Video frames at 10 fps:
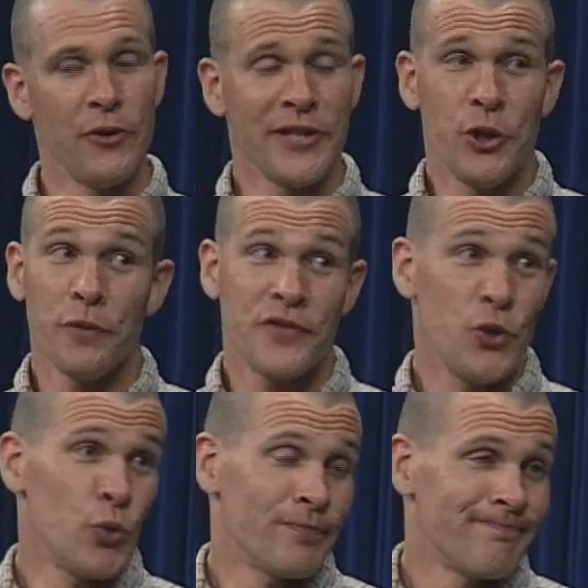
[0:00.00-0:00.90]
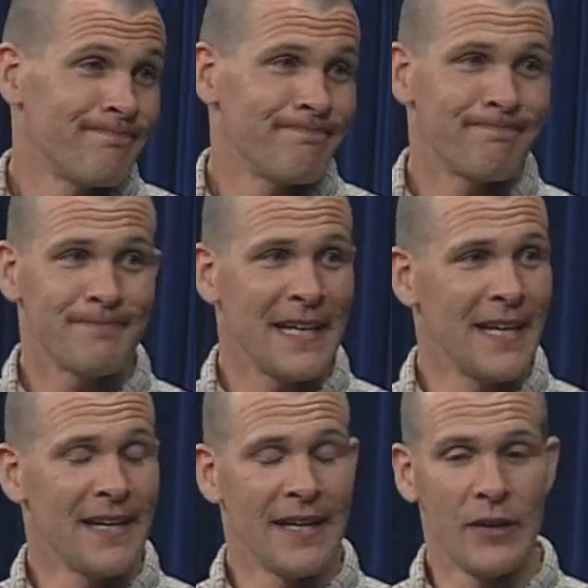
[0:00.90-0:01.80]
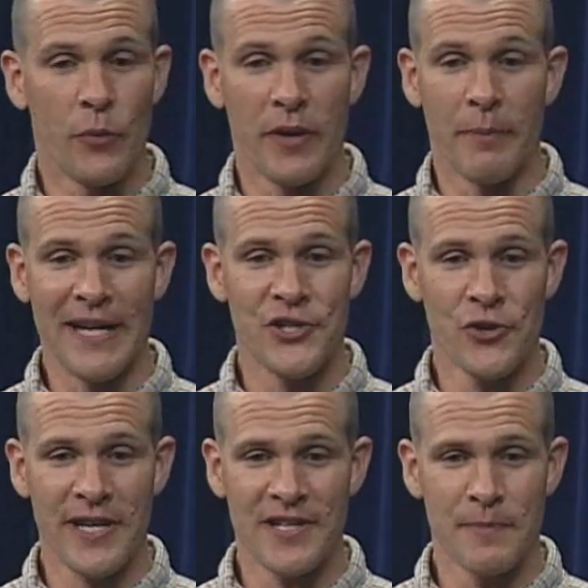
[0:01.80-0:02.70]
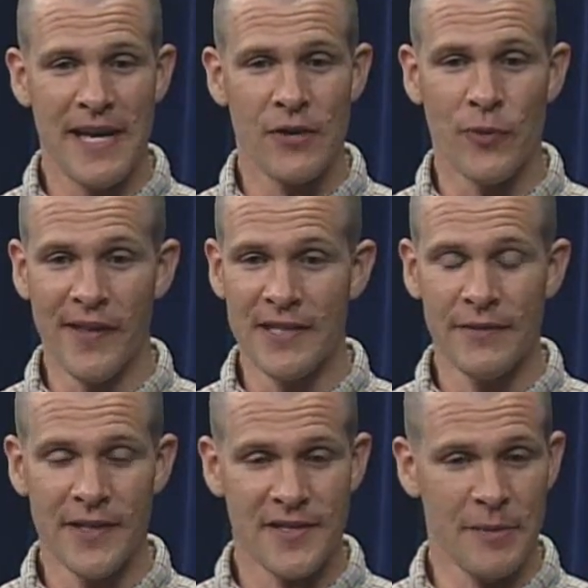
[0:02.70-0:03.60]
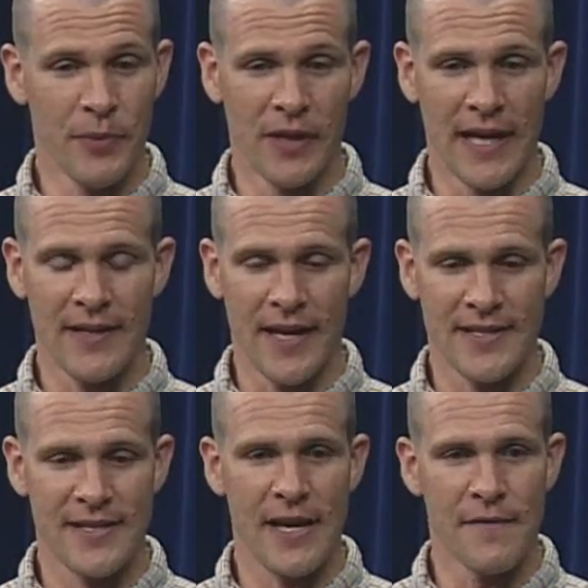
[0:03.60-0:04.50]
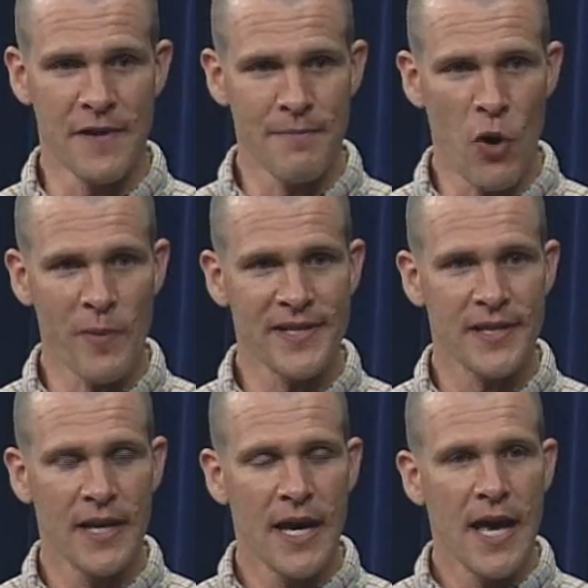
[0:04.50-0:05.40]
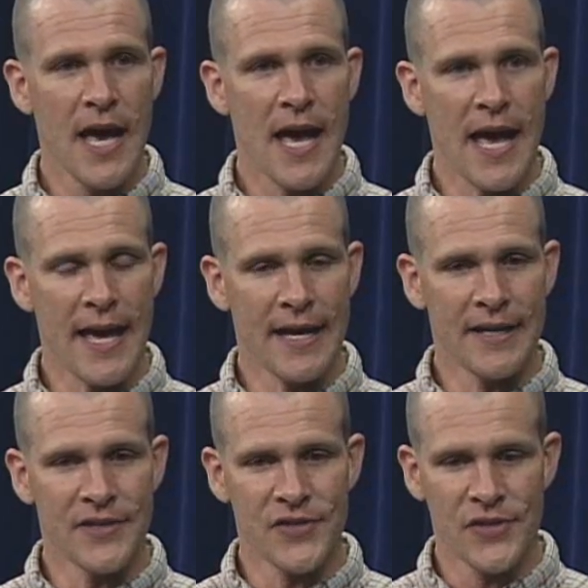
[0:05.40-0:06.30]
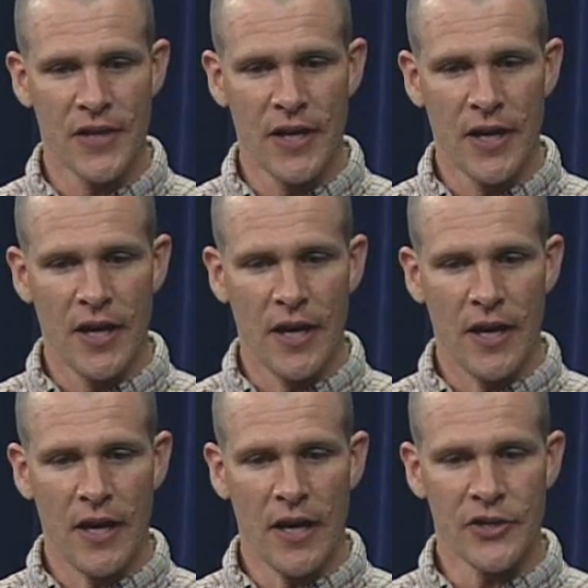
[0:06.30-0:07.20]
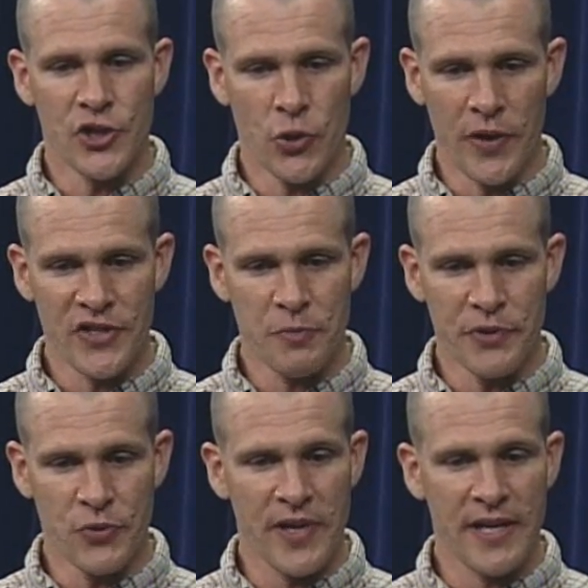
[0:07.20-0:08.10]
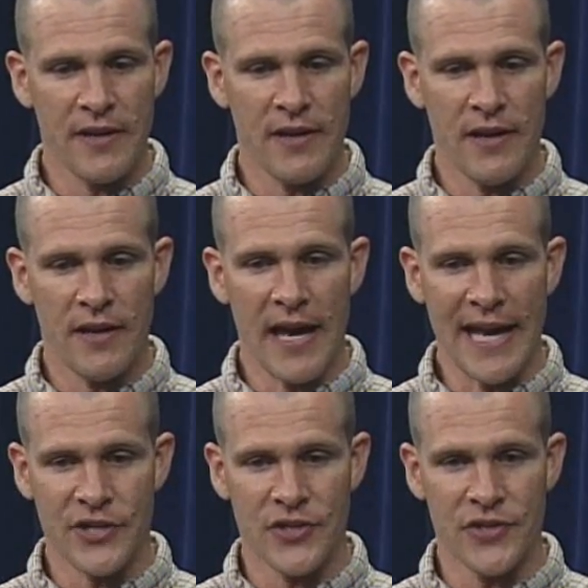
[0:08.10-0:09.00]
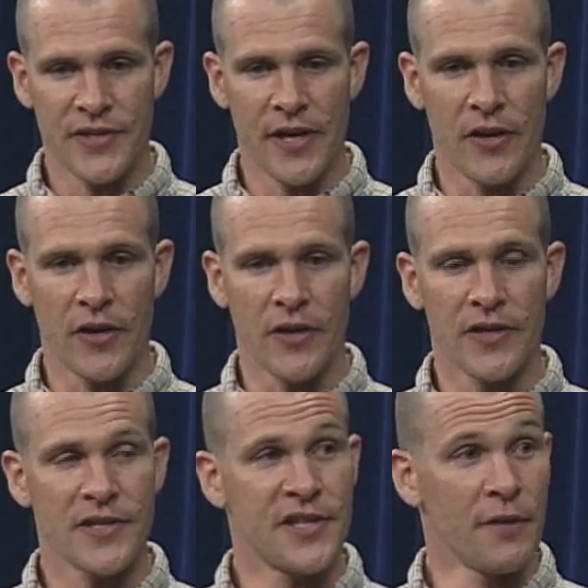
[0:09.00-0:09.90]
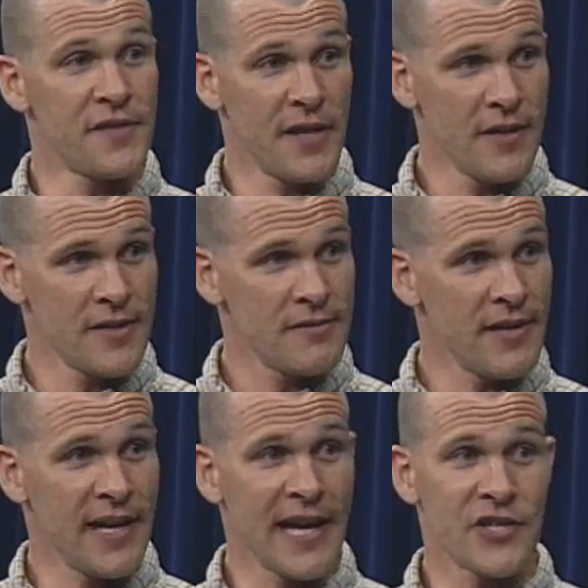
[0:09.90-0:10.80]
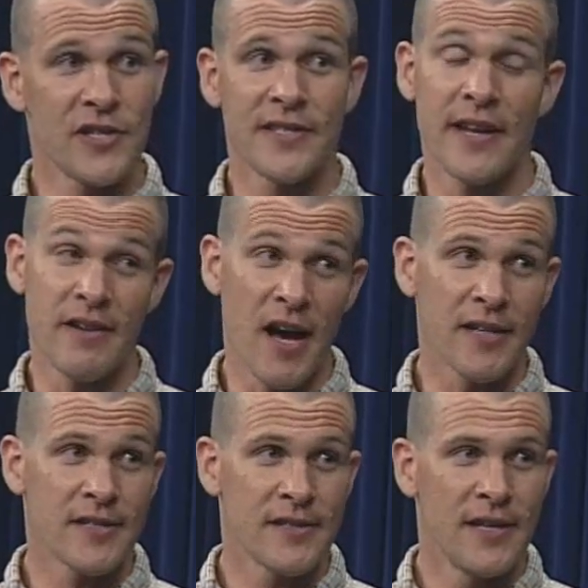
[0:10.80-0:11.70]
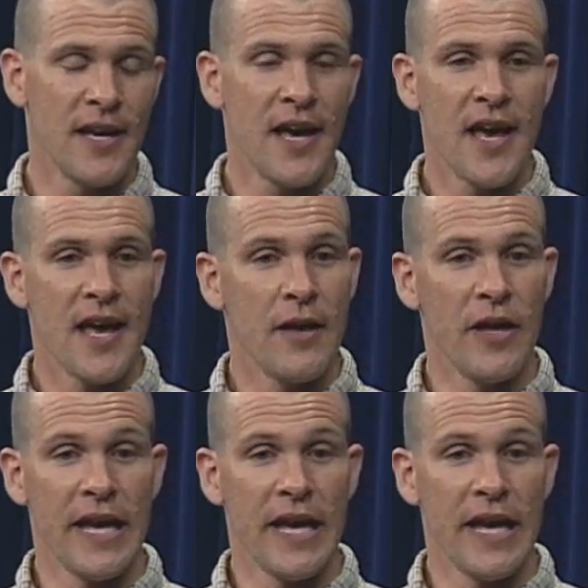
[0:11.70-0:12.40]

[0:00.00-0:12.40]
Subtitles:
I only know of two. Mm-hmm. My journey has made it relatively simple. I see every moment as a choice between actions that are self-centered and actions that are not. Mm-hmm.